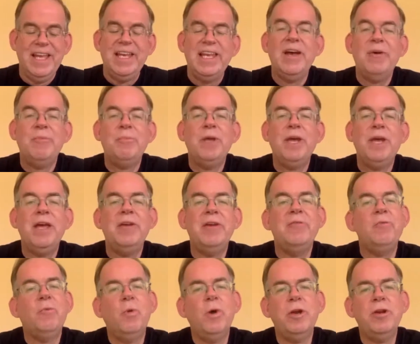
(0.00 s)
Now,
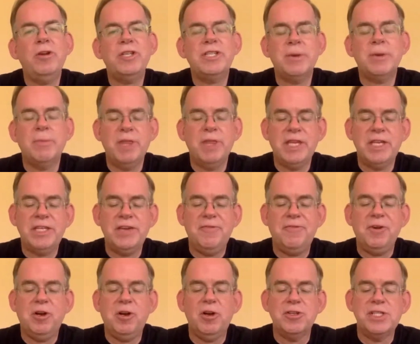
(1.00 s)
Ben, what are some of the
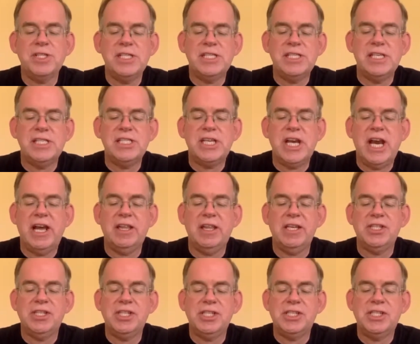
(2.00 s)
difficulties and
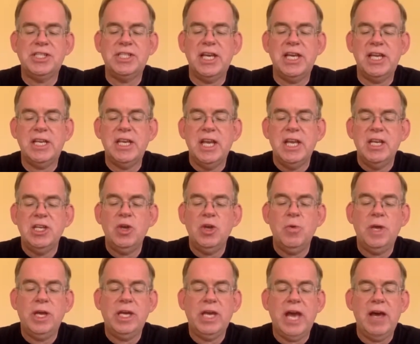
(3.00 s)
challenges that you
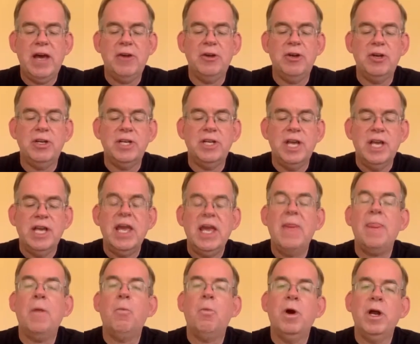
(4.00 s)
encountered
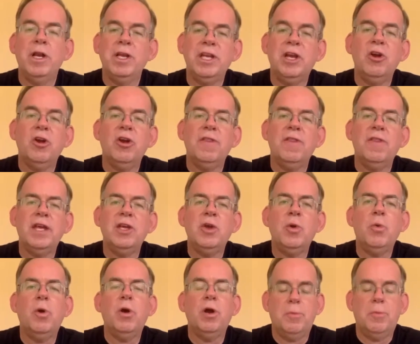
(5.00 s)
in the 1 year that
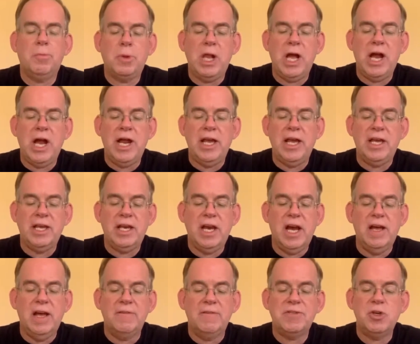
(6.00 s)
you were applying
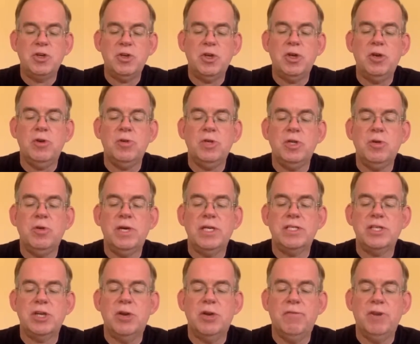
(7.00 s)
to
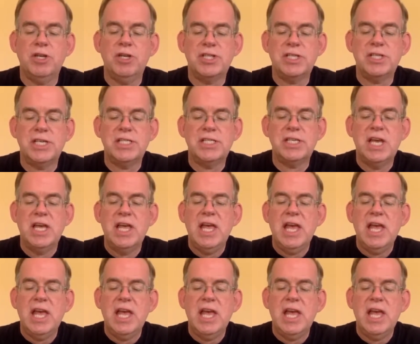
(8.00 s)
US universities?